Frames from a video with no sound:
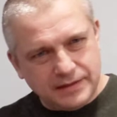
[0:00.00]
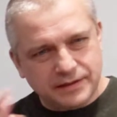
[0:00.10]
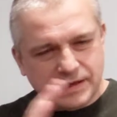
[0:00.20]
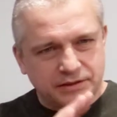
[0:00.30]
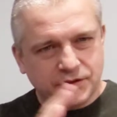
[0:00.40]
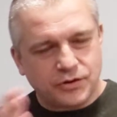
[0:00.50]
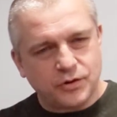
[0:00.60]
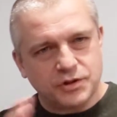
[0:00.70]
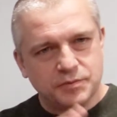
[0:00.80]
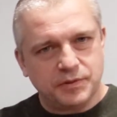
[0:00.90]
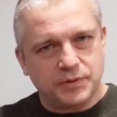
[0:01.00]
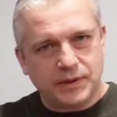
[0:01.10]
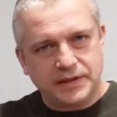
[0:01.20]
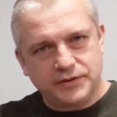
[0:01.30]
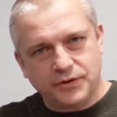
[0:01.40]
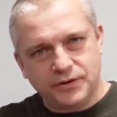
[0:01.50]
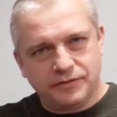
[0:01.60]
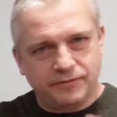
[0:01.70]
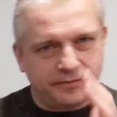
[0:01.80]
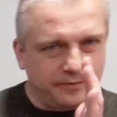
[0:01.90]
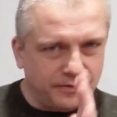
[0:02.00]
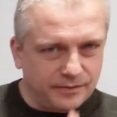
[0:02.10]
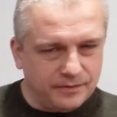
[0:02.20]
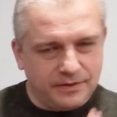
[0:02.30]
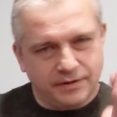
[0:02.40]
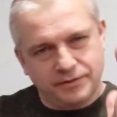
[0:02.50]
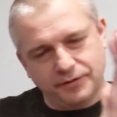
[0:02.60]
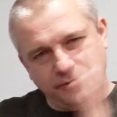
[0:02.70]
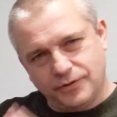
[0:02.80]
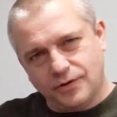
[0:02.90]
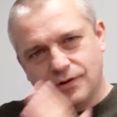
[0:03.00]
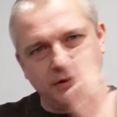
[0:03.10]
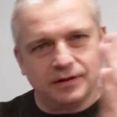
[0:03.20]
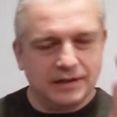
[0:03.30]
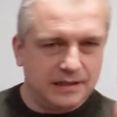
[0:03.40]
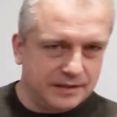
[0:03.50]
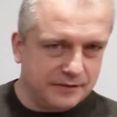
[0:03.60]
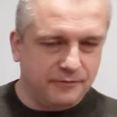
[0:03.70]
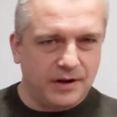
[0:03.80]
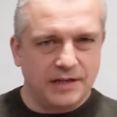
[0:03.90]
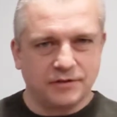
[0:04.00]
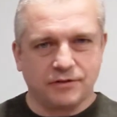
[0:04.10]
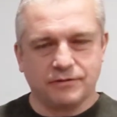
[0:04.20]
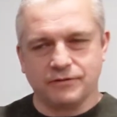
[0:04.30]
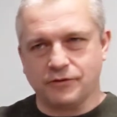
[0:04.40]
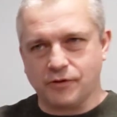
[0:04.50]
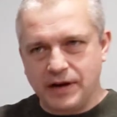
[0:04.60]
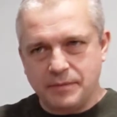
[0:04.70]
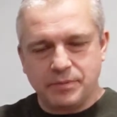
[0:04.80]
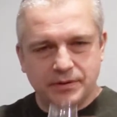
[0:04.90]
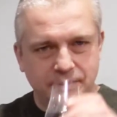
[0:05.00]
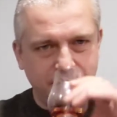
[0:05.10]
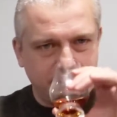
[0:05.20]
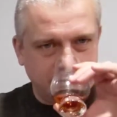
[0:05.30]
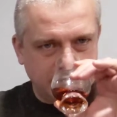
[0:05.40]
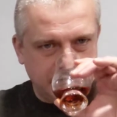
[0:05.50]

that crosses between the two, the floral, the fresh grape note.